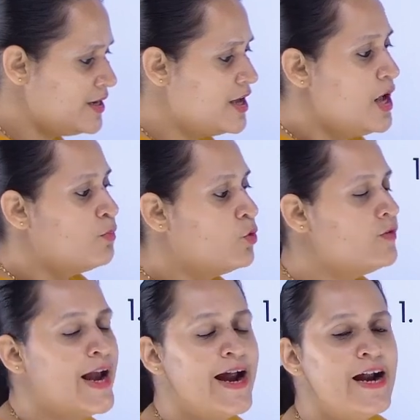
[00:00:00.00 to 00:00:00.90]

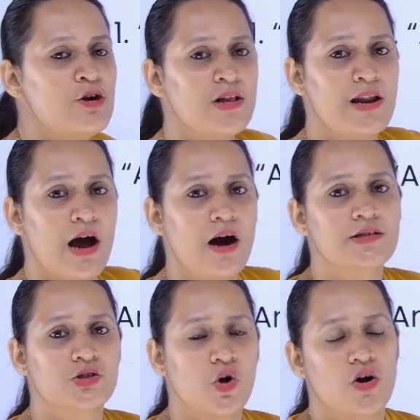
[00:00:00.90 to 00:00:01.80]
Moving ahead to the
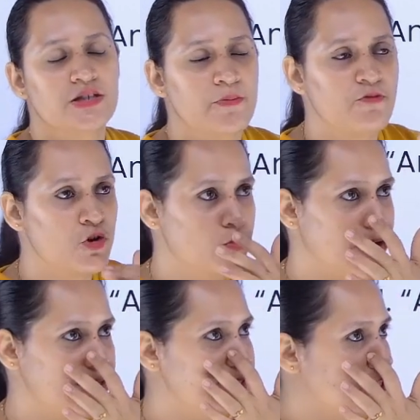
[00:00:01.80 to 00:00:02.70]
last concept for
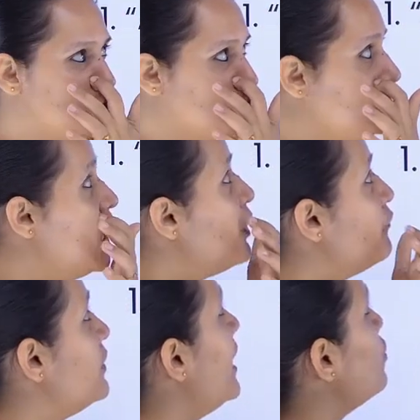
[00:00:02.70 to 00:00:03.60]
today's session,
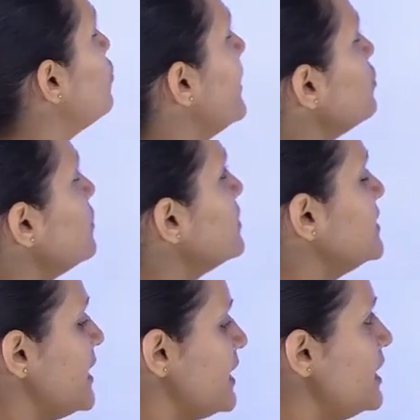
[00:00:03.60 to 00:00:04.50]
we are going to
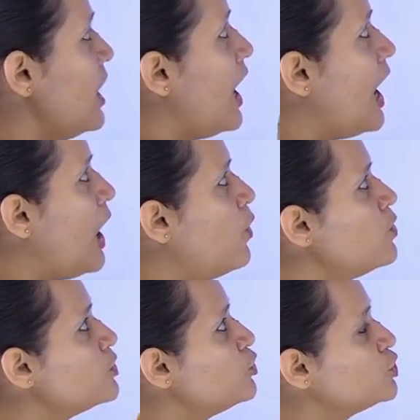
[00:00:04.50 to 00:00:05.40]
see how
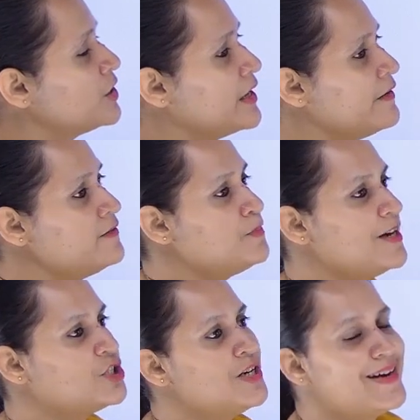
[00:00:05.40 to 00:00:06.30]
you should give
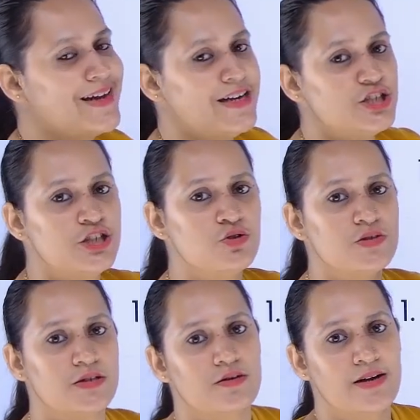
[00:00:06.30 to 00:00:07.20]
special attention to
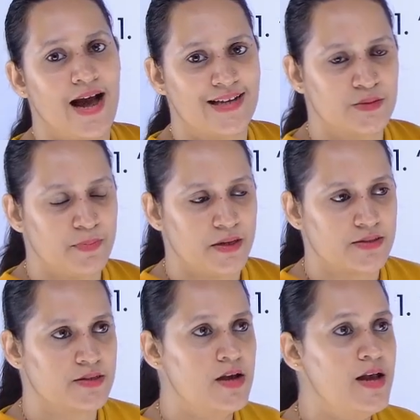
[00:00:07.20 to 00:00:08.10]
certain
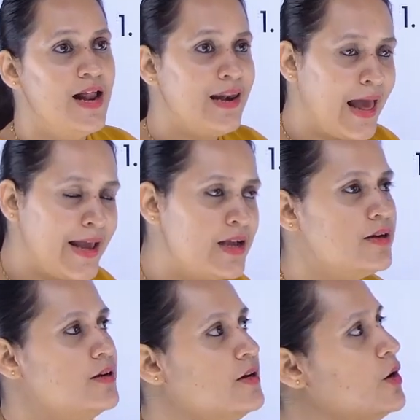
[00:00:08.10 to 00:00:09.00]
aspects, like
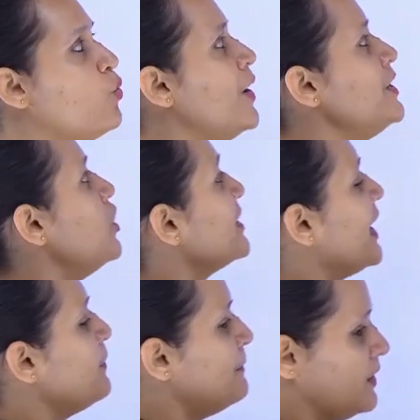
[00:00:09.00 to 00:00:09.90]
when you are
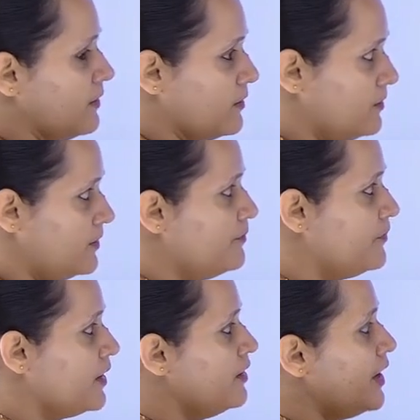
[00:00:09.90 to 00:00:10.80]
typing
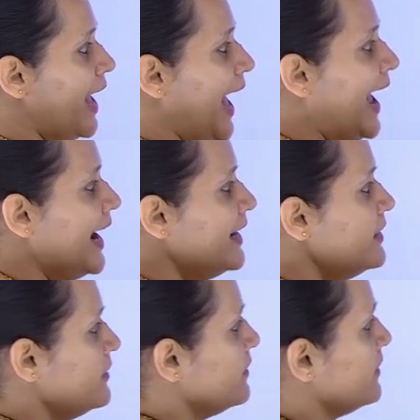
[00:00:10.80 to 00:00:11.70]
and
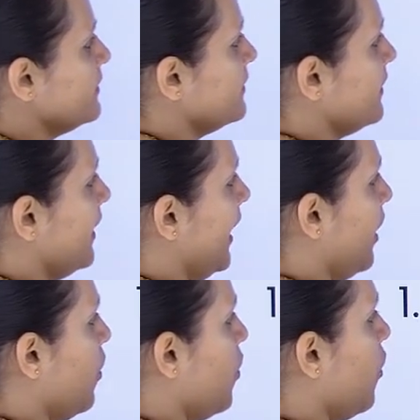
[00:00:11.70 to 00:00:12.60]

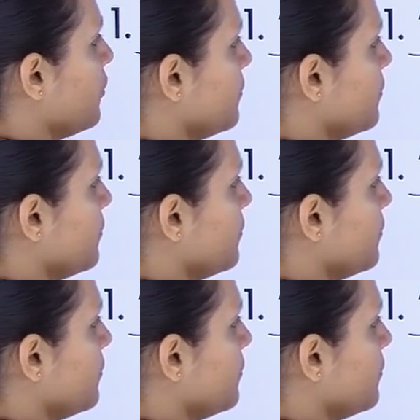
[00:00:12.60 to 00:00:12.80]
or.